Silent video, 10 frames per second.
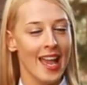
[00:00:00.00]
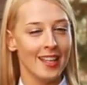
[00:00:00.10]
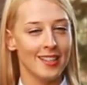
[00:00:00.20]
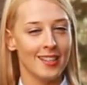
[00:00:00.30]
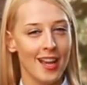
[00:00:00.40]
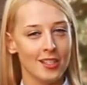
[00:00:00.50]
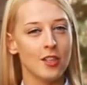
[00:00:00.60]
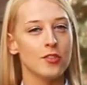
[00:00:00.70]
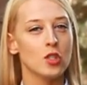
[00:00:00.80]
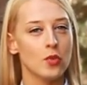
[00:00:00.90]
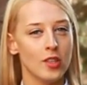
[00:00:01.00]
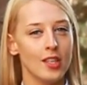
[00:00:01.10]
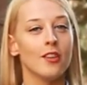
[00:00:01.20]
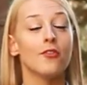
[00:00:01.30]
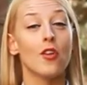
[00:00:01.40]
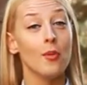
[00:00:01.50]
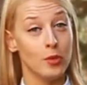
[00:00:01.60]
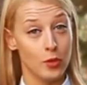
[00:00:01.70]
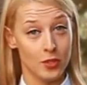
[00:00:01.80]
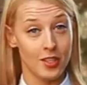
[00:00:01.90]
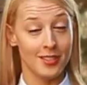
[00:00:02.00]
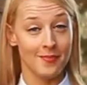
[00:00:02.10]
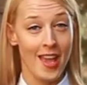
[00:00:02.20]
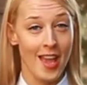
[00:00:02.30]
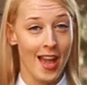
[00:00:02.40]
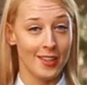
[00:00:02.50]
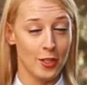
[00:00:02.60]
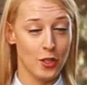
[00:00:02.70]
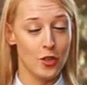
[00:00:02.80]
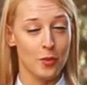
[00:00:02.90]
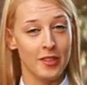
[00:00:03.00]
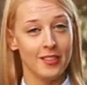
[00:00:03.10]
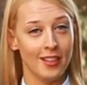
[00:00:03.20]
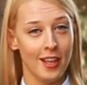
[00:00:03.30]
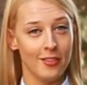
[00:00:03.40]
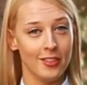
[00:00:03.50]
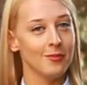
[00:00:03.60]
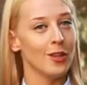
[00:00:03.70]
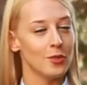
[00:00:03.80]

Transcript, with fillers: the task of screening for abuses at the European level goes